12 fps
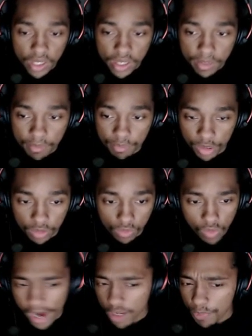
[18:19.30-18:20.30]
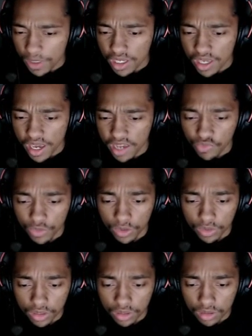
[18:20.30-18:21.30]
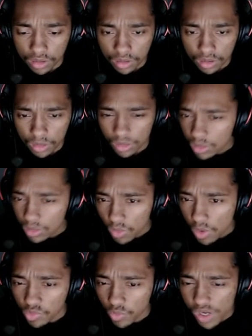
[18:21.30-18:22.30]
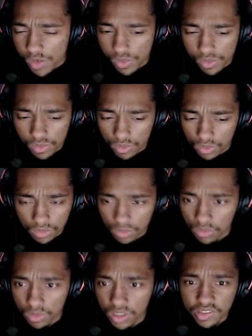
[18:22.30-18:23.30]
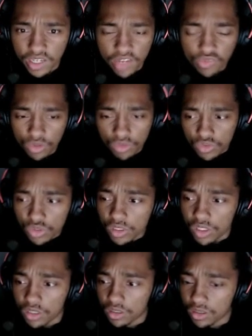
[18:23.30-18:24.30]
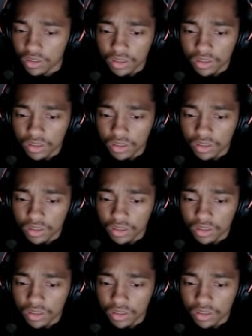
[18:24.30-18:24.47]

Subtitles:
But why are you picking Ezreal then? What does Ezreal do here?